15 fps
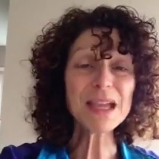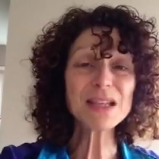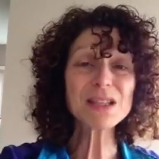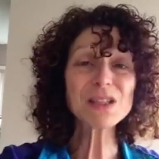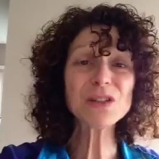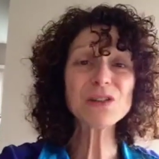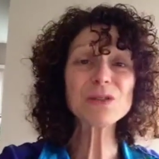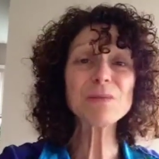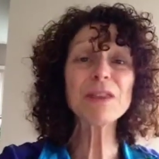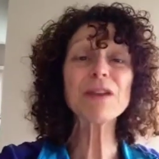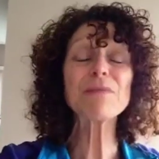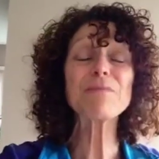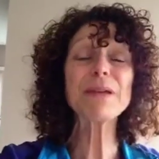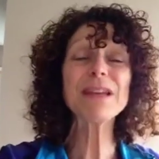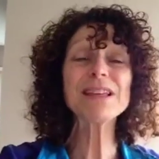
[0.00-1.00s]
excuse me,
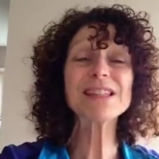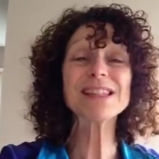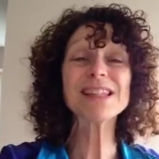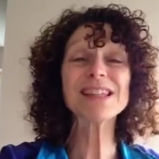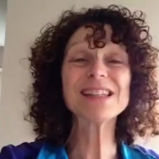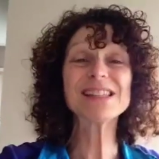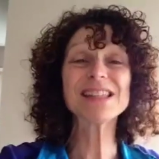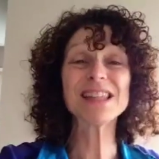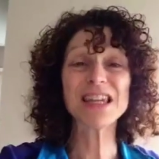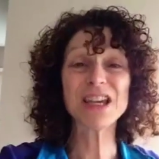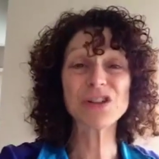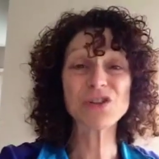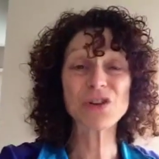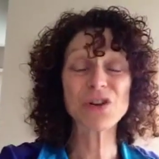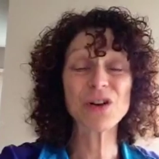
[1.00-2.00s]
that peace is the
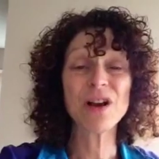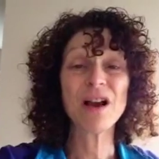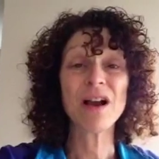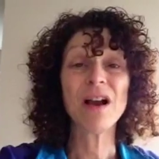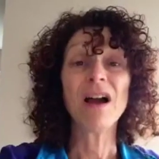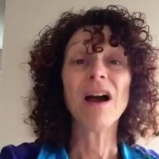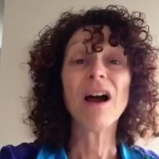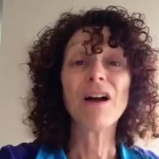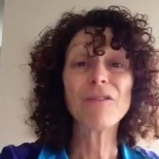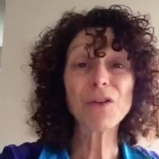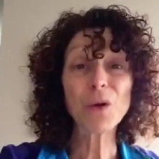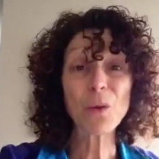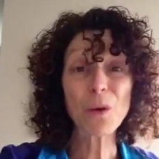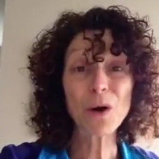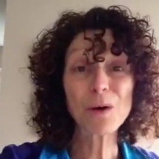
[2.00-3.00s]
nature of
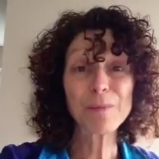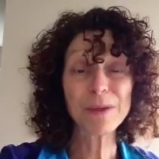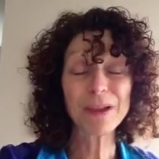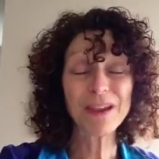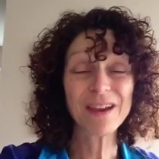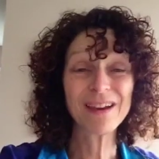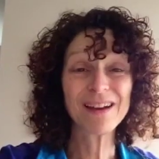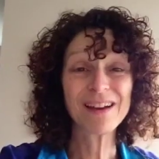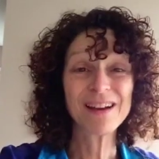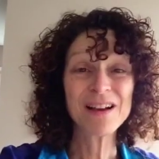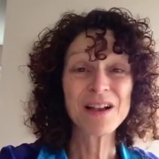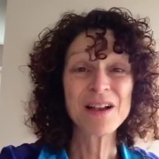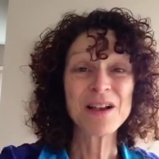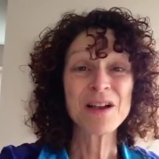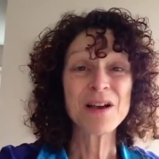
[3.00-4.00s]
your being.
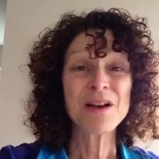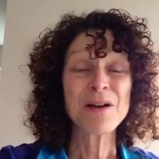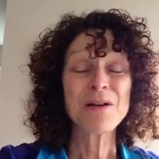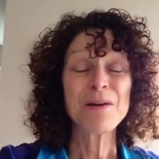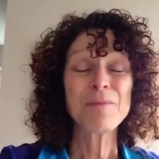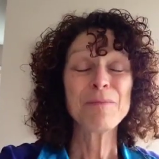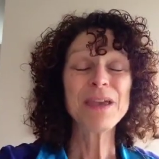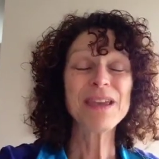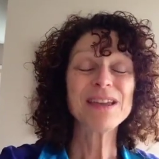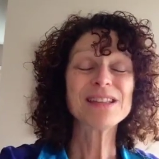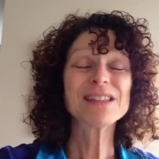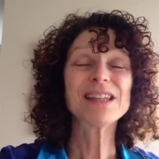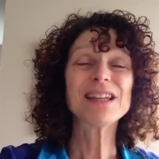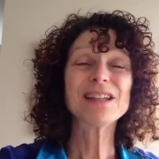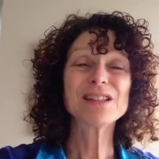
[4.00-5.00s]

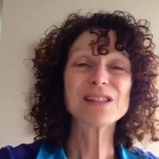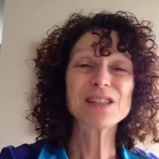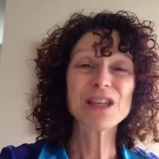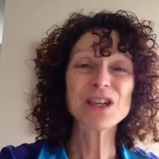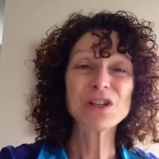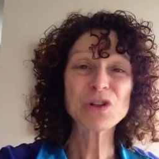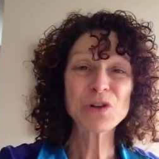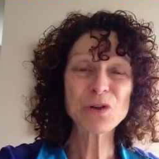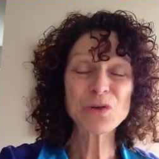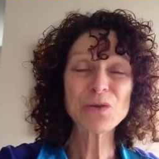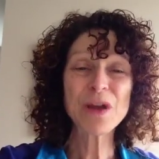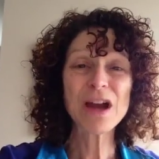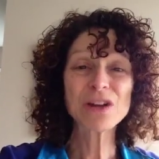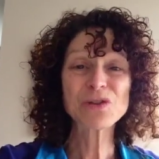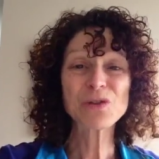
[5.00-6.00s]
Peace is the true
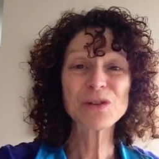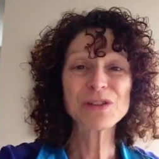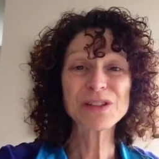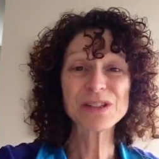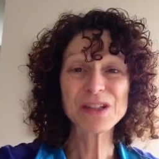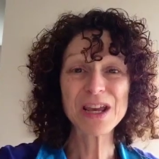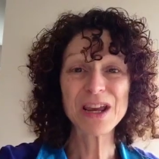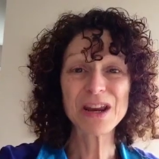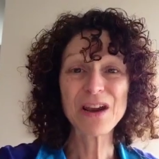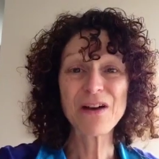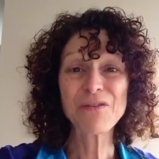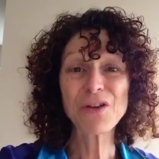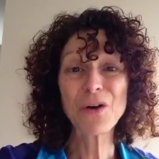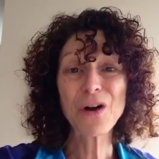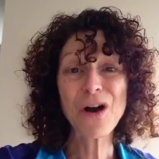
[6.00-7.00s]
natural state
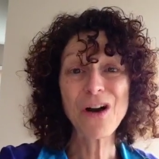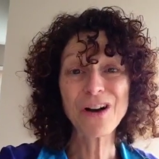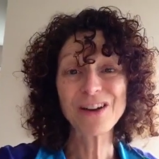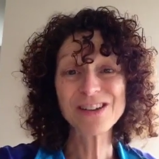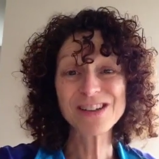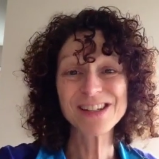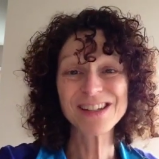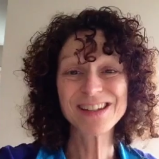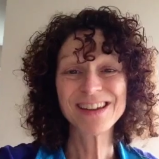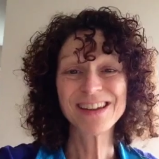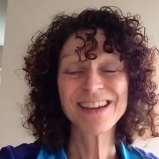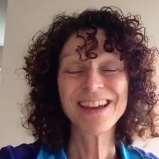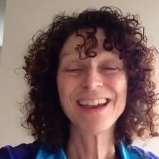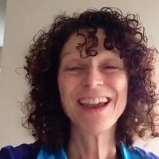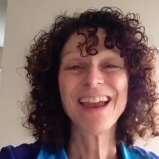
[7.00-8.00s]
of your heart.
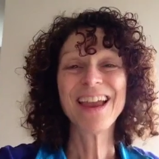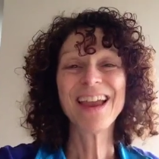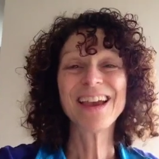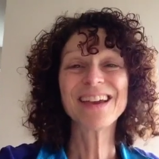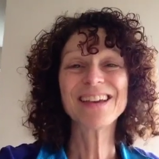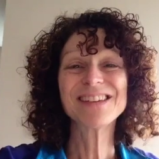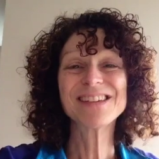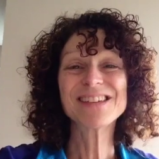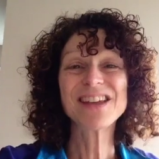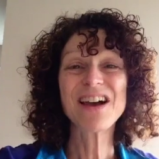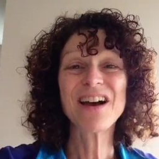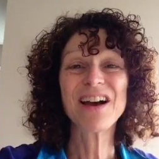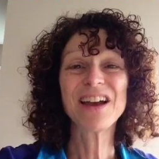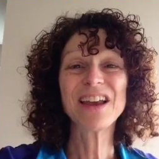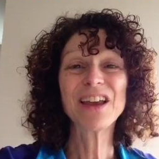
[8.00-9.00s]
And
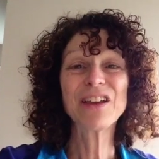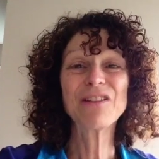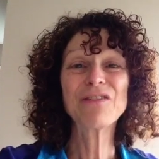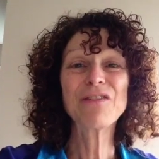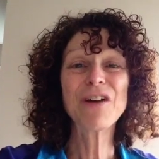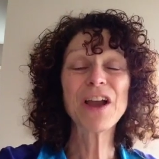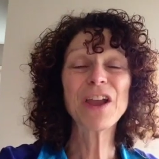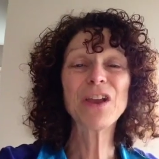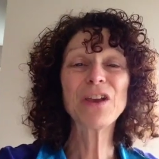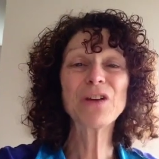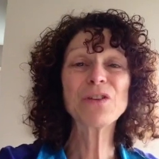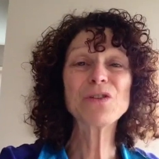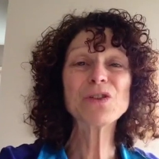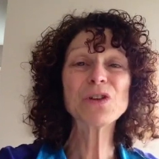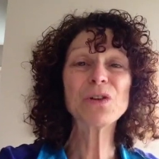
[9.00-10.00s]
I invite
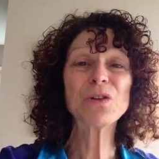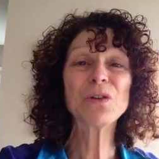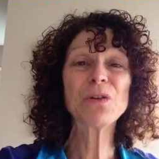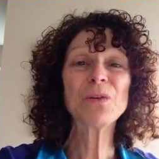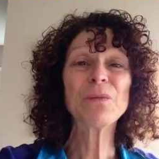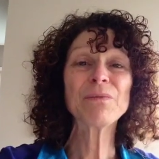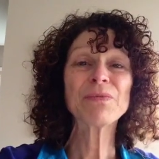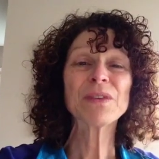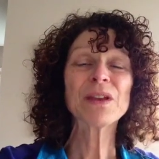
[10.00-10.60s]
you to